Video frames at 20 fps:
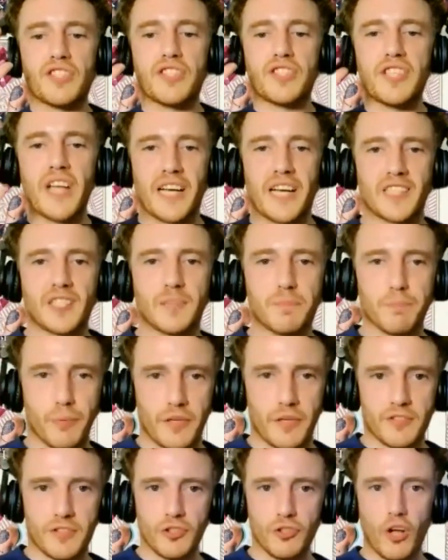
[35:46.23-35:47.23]

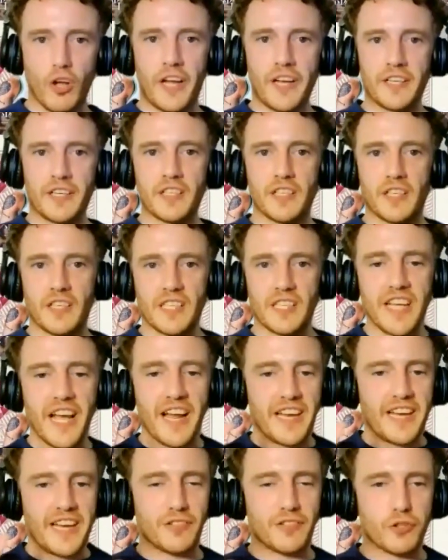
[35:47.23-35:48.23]
desperate to like
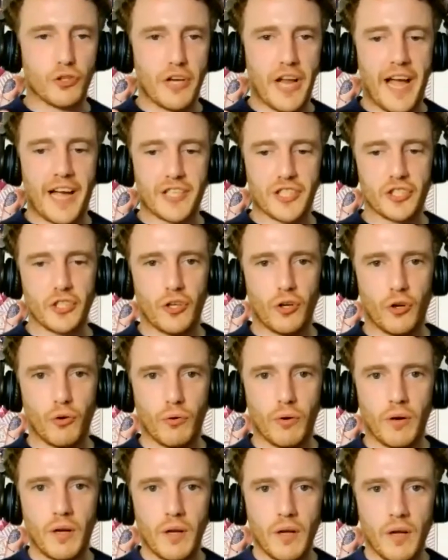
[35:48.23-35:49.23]
get
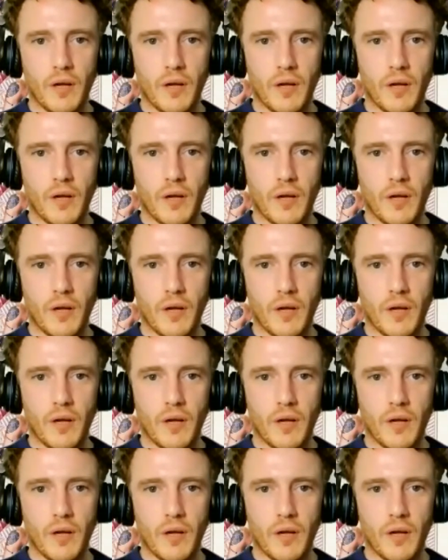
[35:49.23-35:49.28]
international